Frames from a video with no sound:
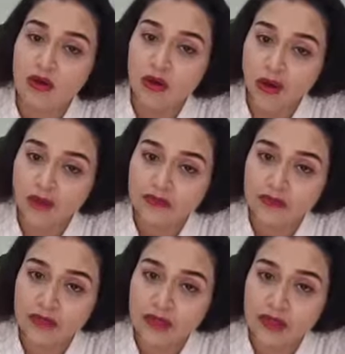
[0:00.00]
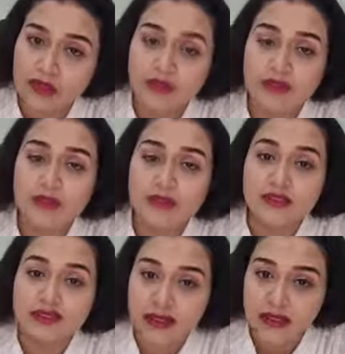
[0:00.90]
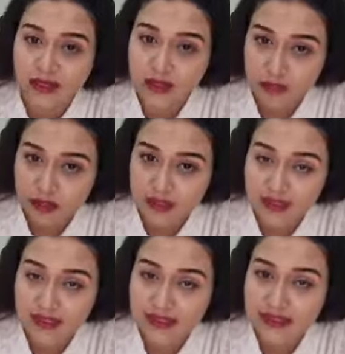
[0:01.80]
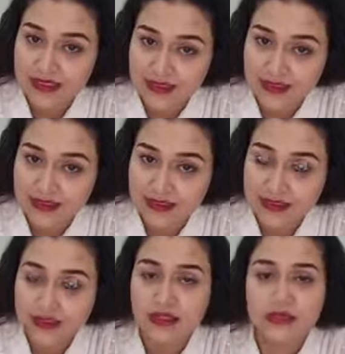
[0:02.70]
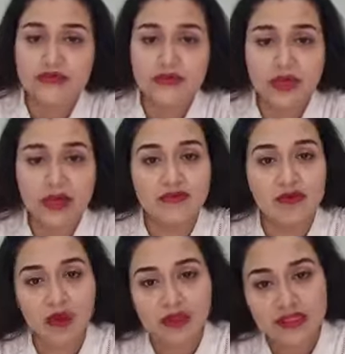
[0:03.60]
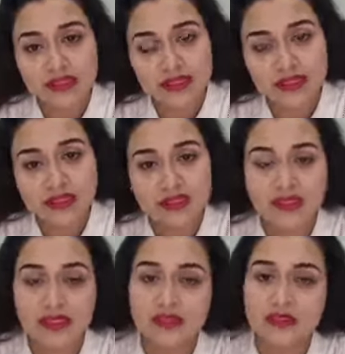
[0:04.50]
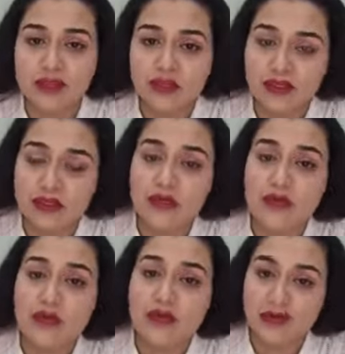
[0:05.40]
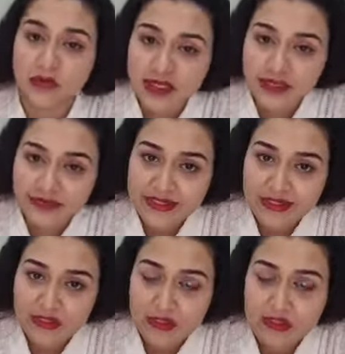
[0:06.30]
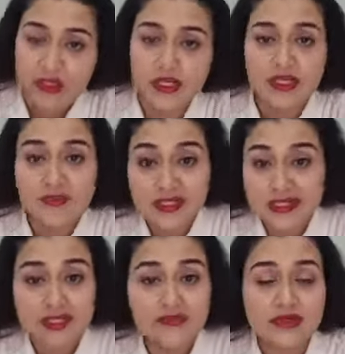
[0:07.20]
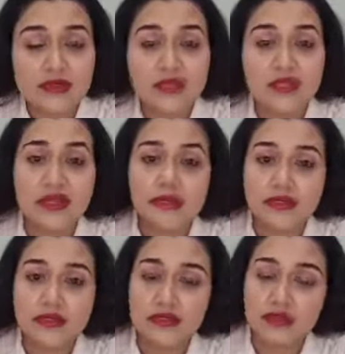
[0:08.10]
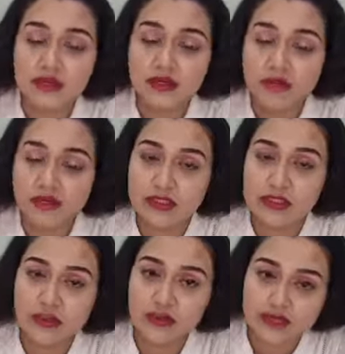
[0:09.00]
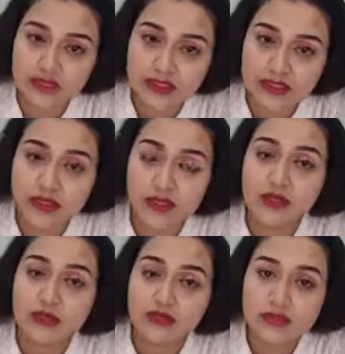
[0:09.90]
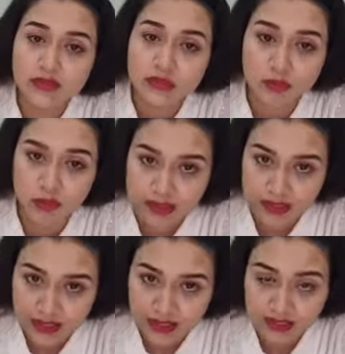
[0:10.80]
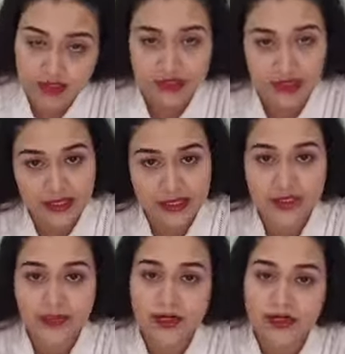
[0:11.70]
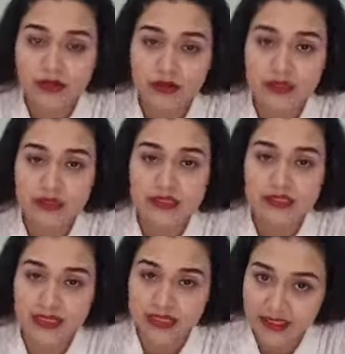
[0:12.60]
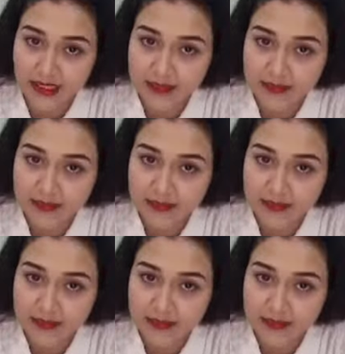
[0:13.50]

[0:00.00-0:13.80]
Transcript: opt for a gentle moisturizing cleansers. If you have a oily skin, then use a foaming face wash. Immediately after washing your face, use a moisturizer, again depending on your skin type.